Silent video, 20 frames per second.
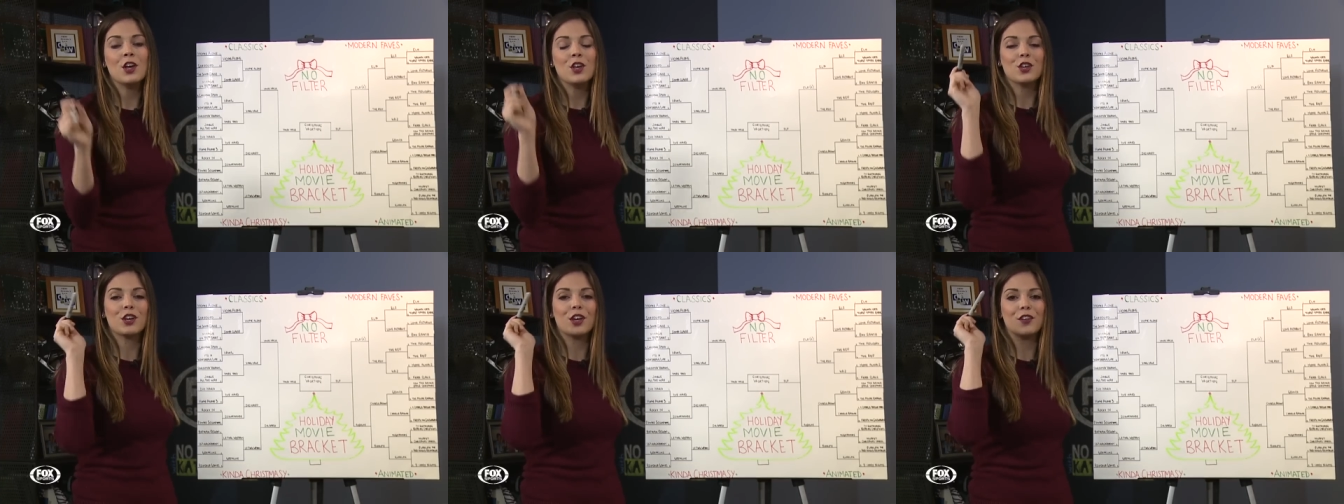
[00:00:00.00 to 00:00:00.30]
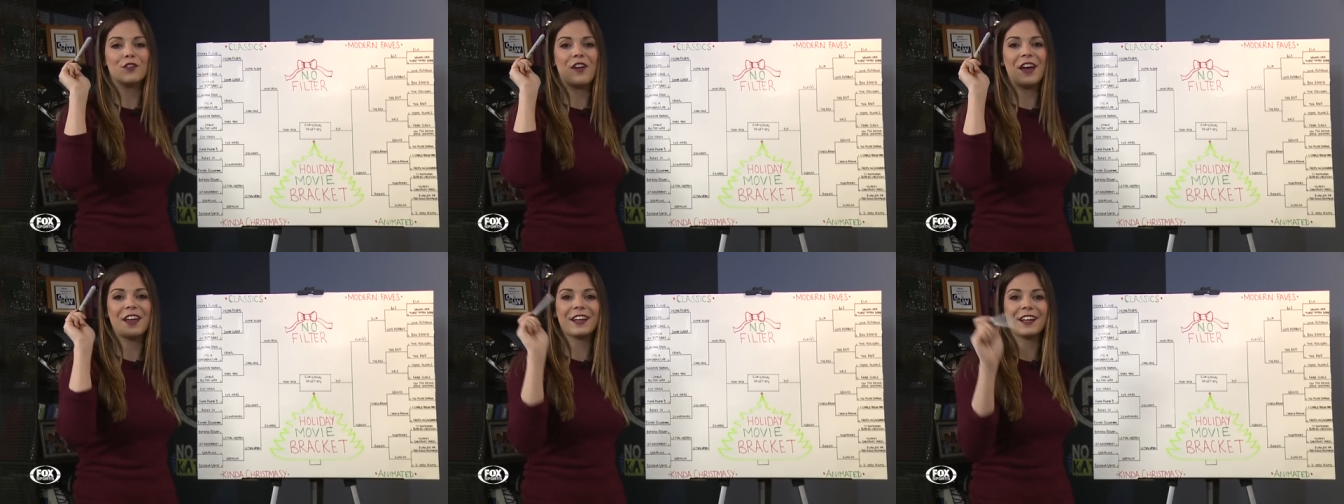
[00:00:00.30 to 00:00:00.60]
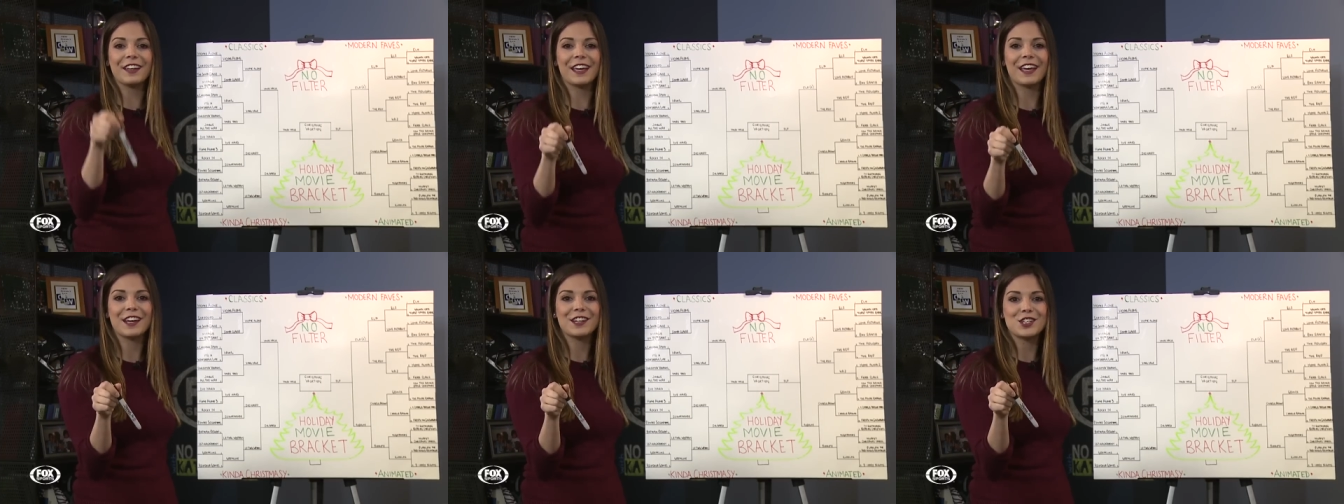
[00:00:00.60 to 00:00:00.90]
You can find a
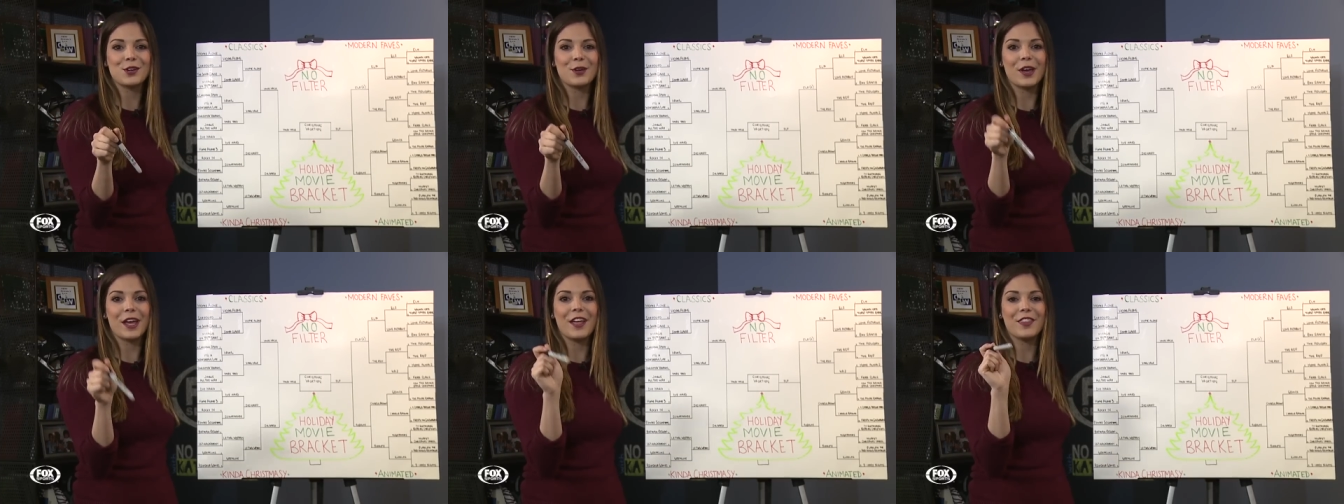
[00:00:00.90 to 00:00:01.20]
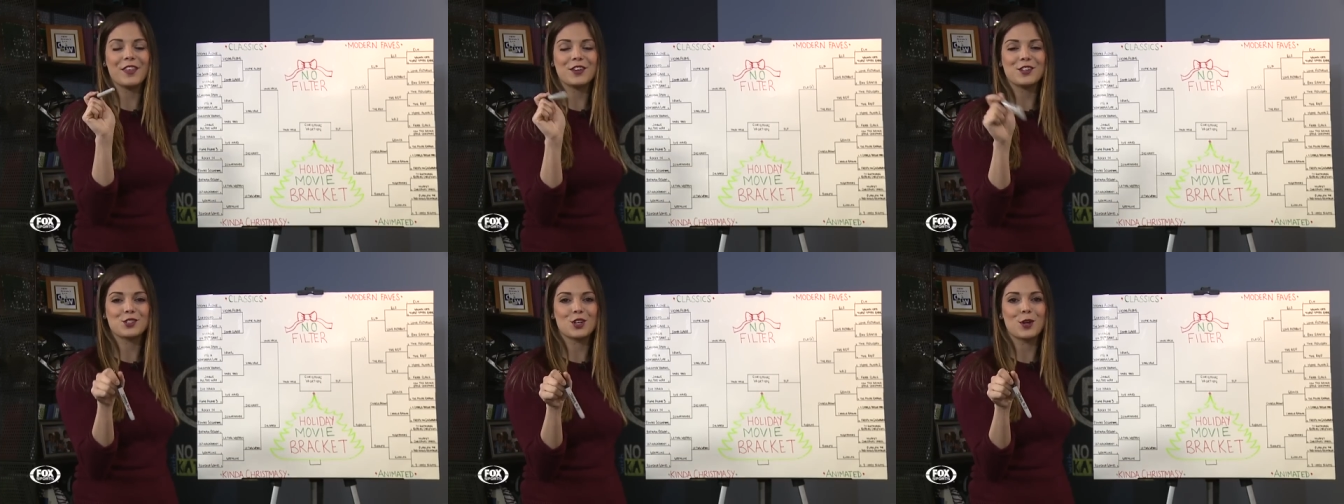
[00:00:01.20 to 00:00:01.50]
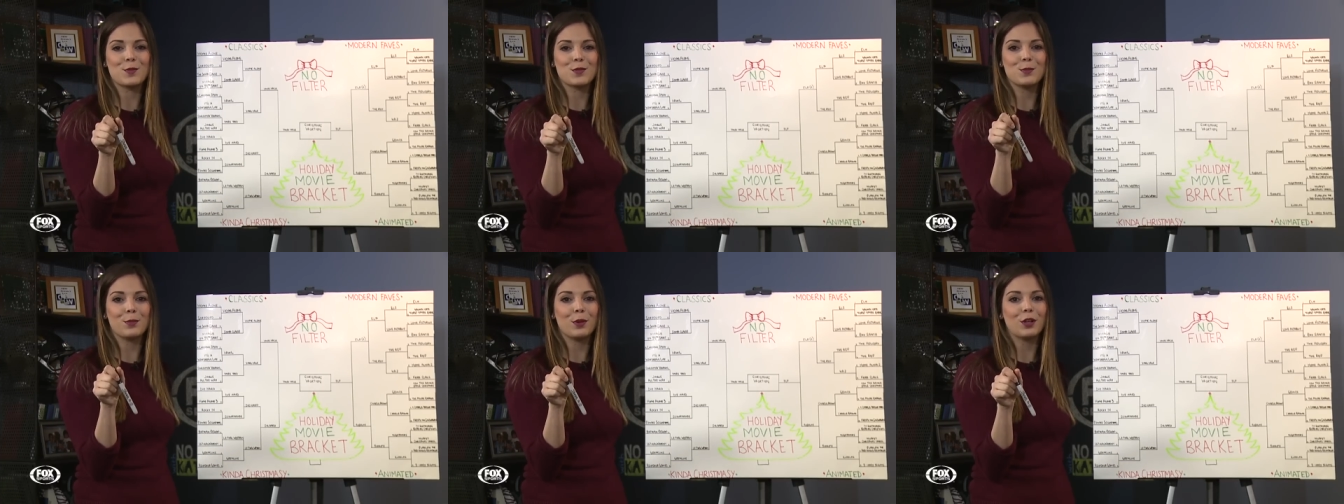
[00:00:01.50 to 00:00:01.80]
link to it in the
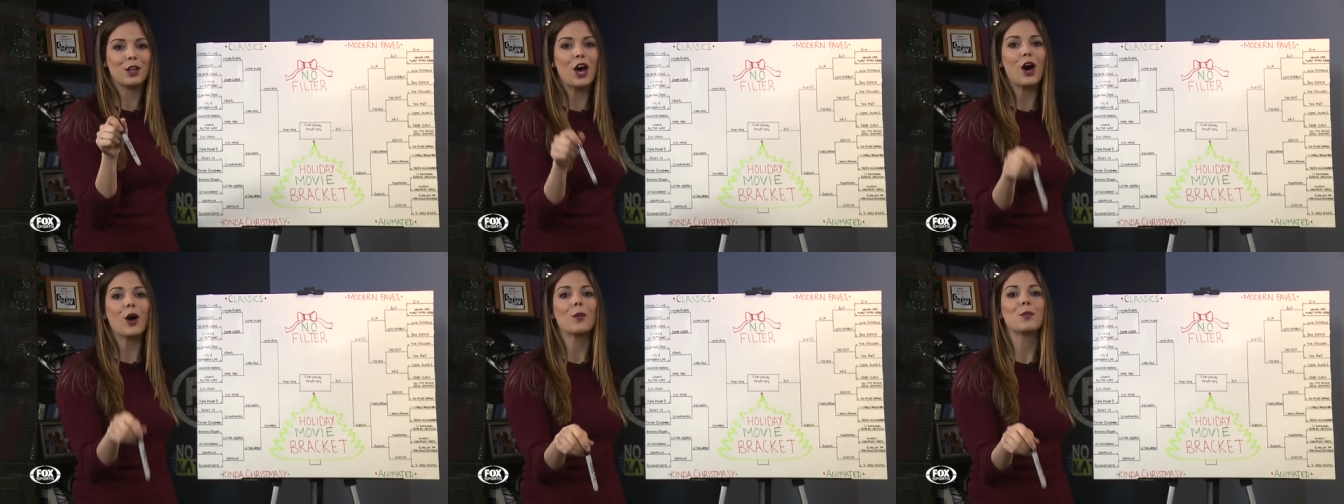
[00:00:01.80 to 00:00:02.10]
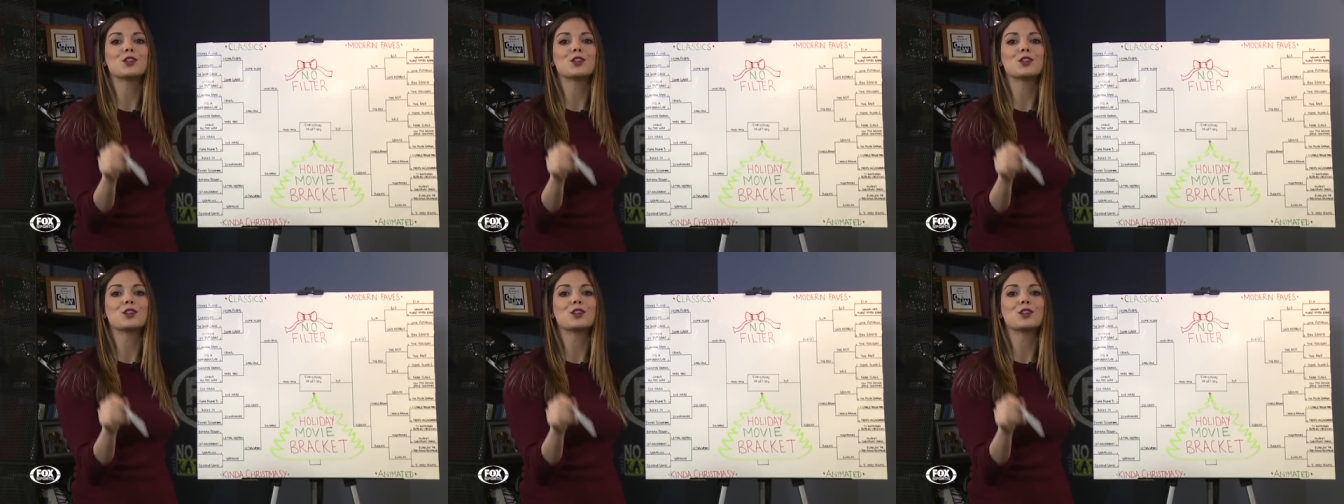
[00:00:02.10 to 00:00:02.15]
description below.